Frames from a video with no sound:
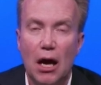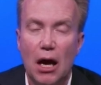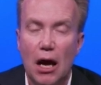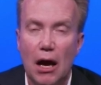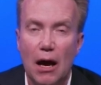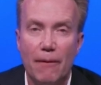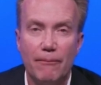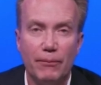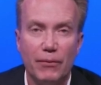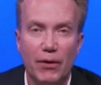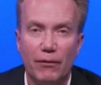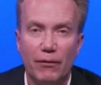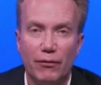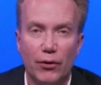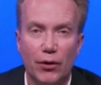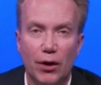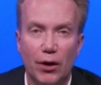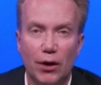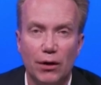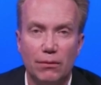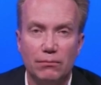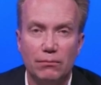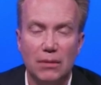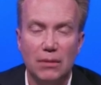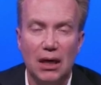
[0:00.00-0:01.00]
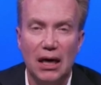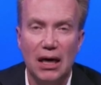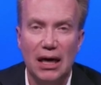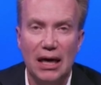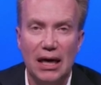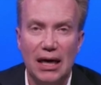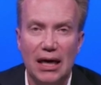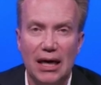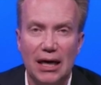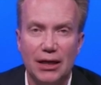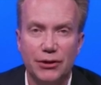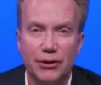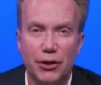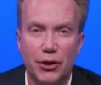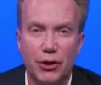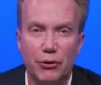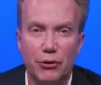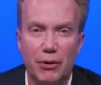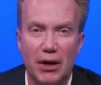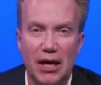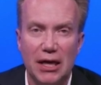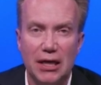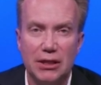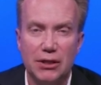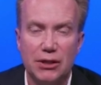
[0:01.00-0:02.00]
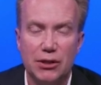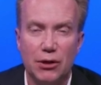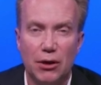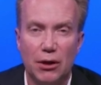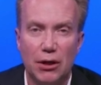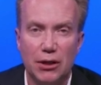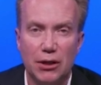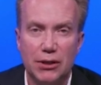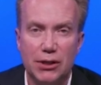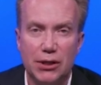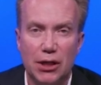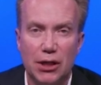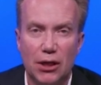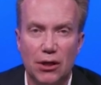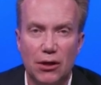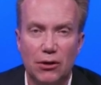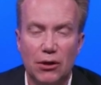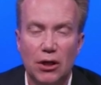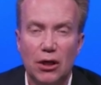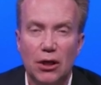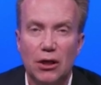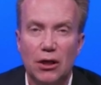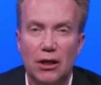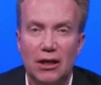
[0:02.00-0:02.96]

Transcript: um, from uh, the US also